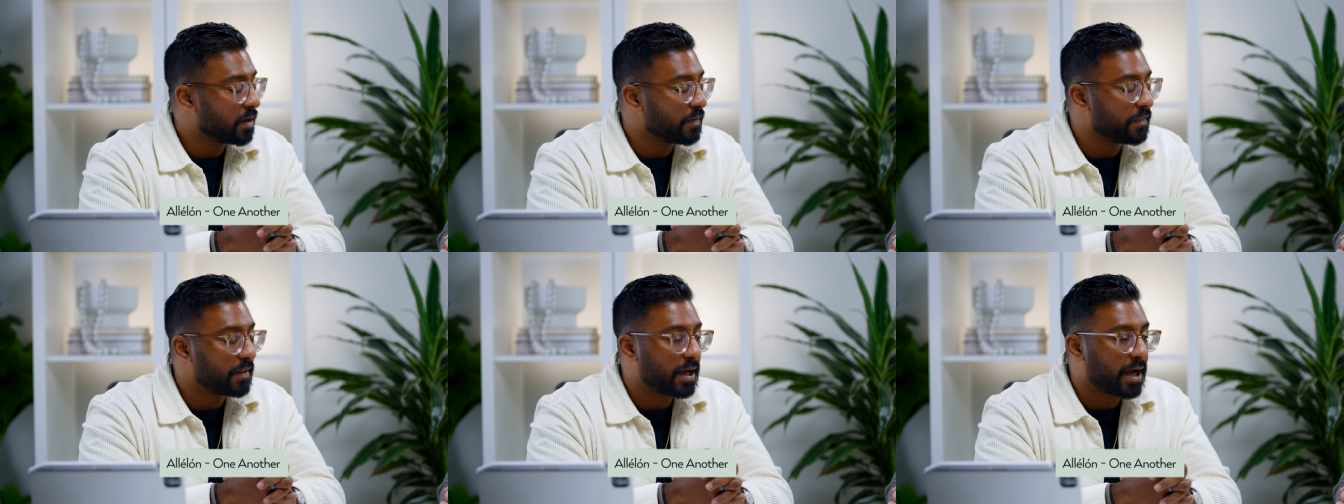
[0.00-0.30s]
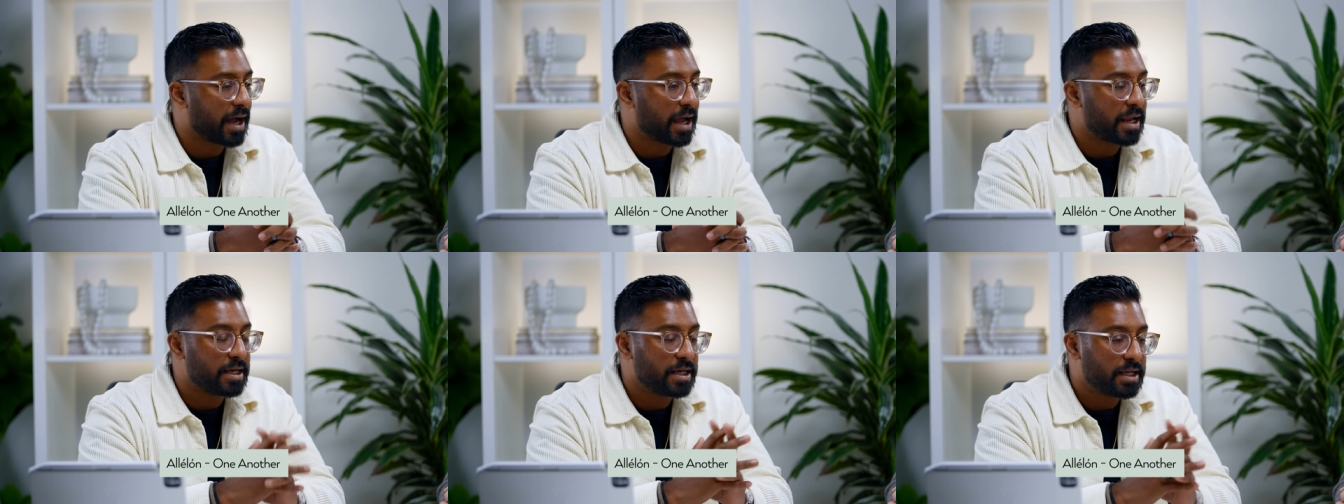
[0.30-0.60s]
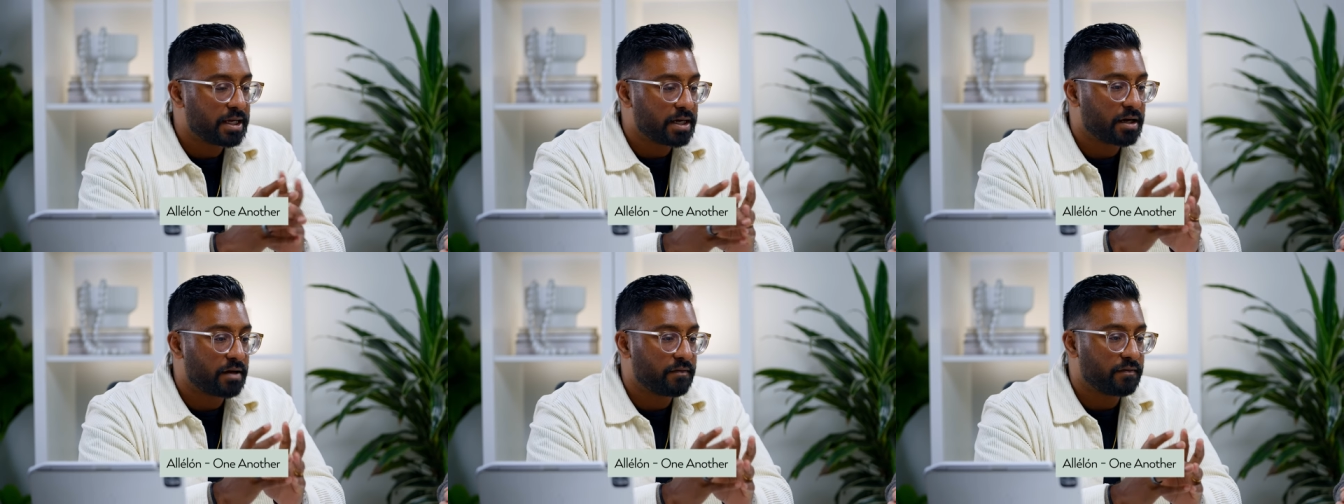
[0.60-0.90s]
and the
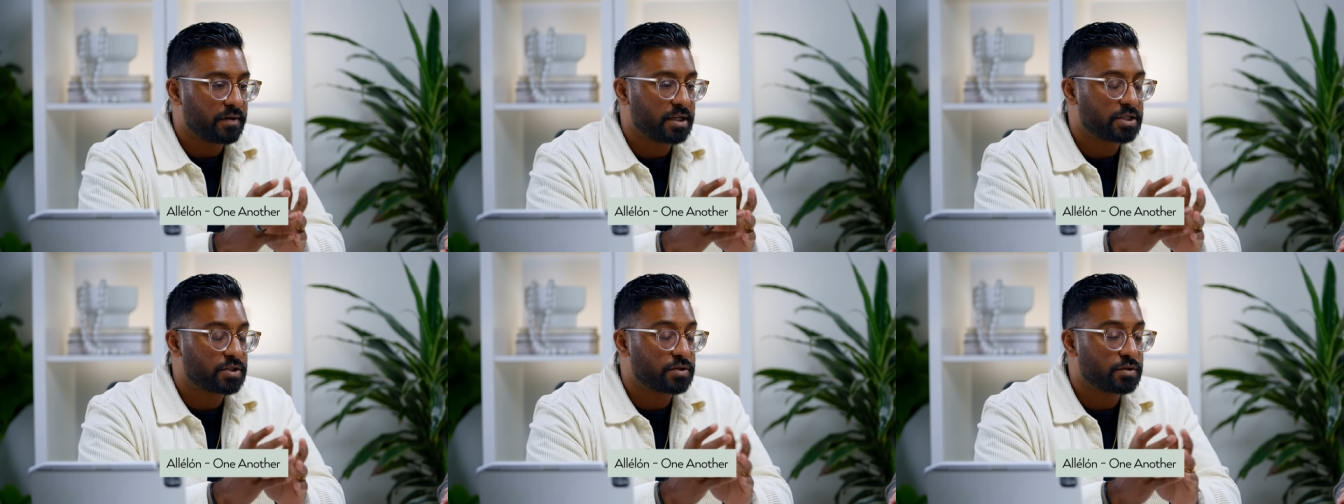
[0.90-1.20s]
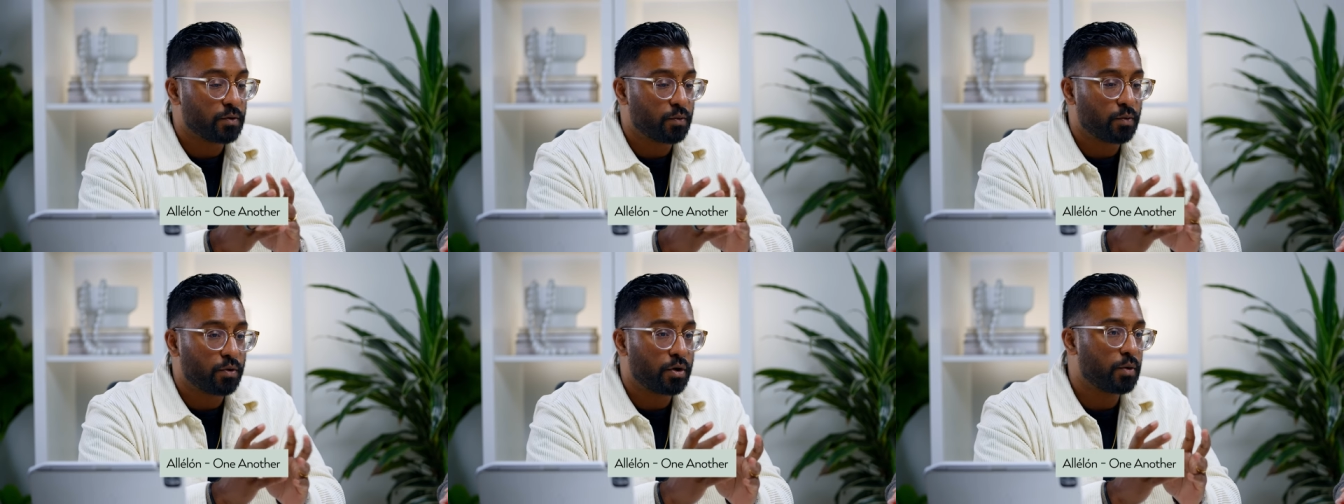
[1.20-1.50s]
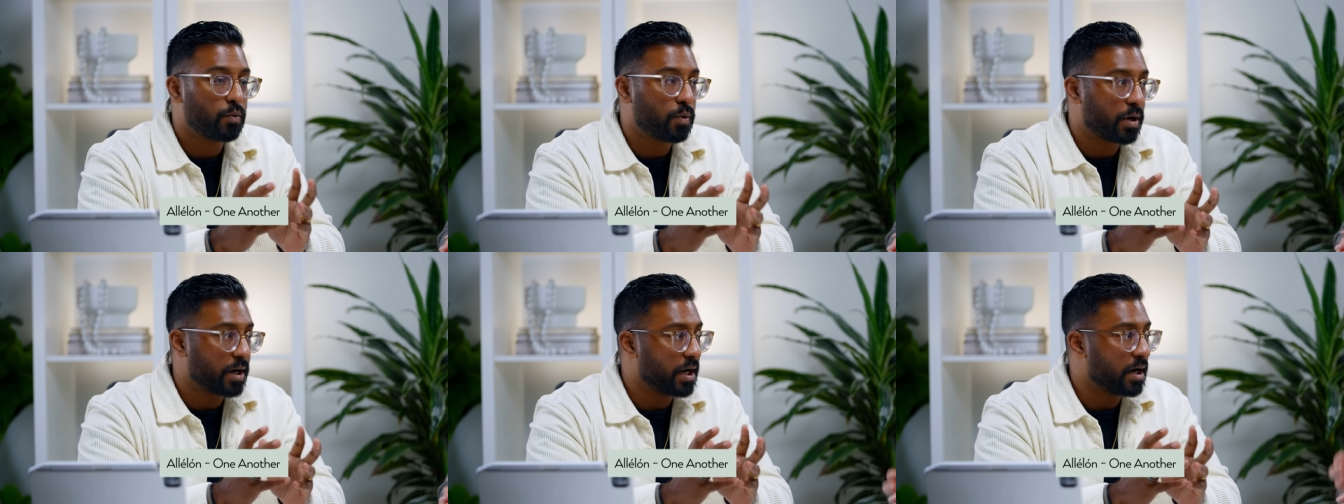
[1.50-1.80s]
idea of it, it's the
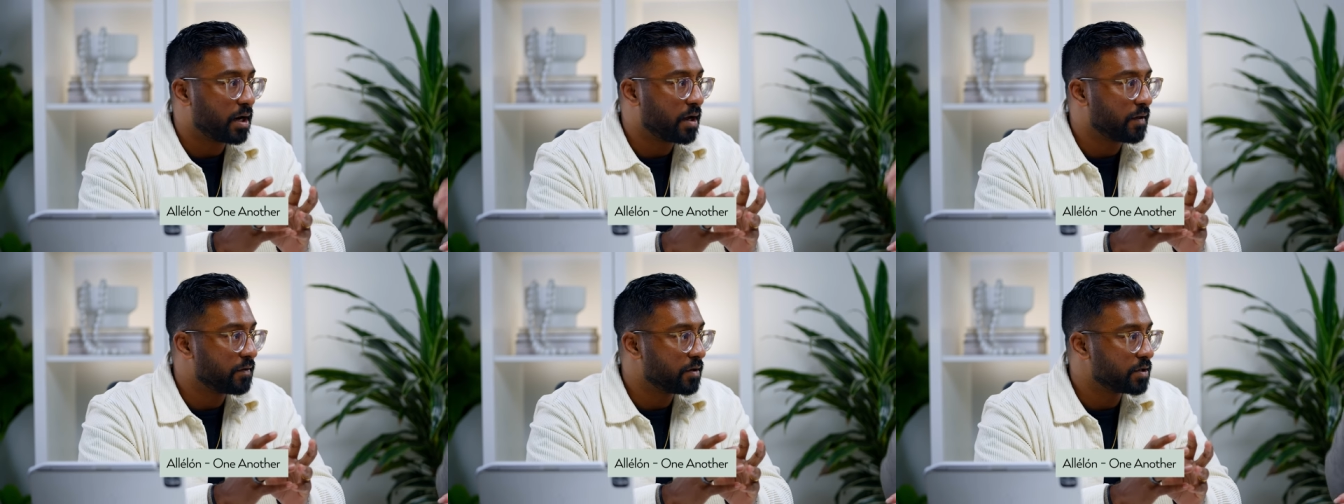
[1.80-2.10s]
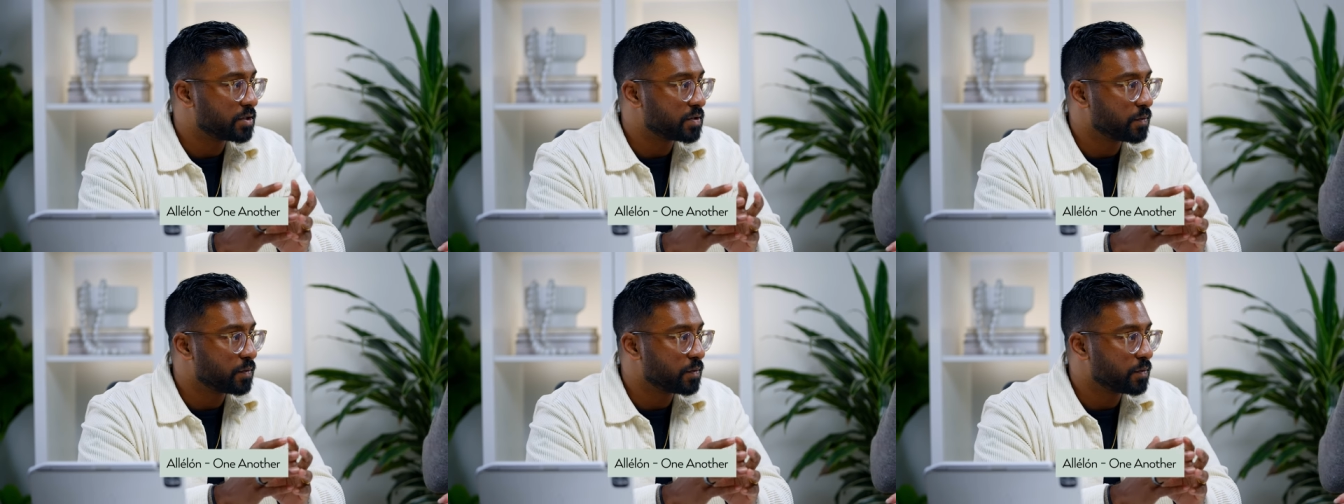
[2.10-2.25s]
word one another.